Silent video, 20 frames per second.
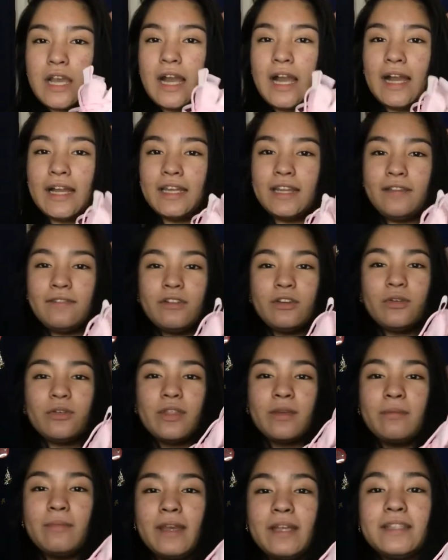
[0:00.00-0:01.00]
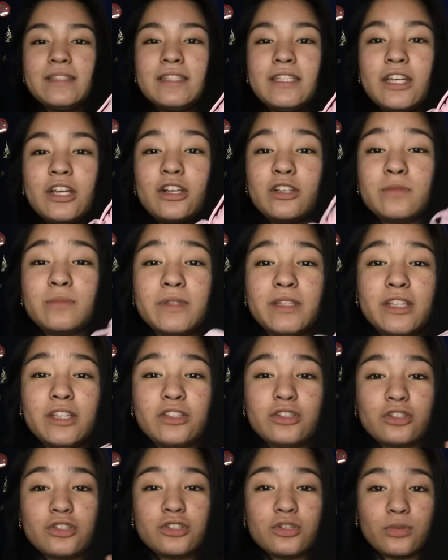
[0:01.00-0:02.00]
I didn't even know they made sneakers, but these
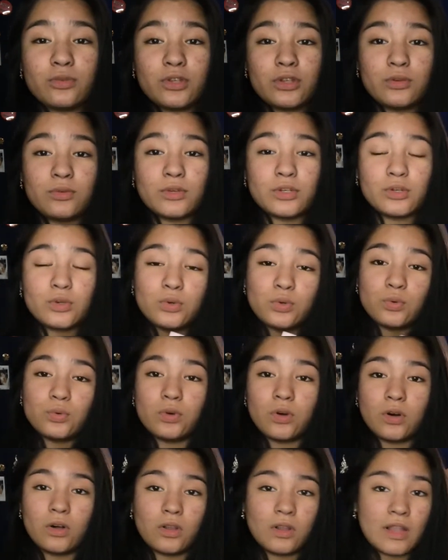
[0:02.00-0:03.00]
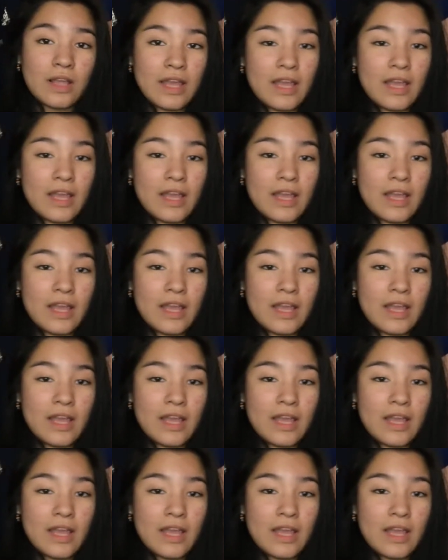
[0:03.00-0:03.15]
are so cute and cool.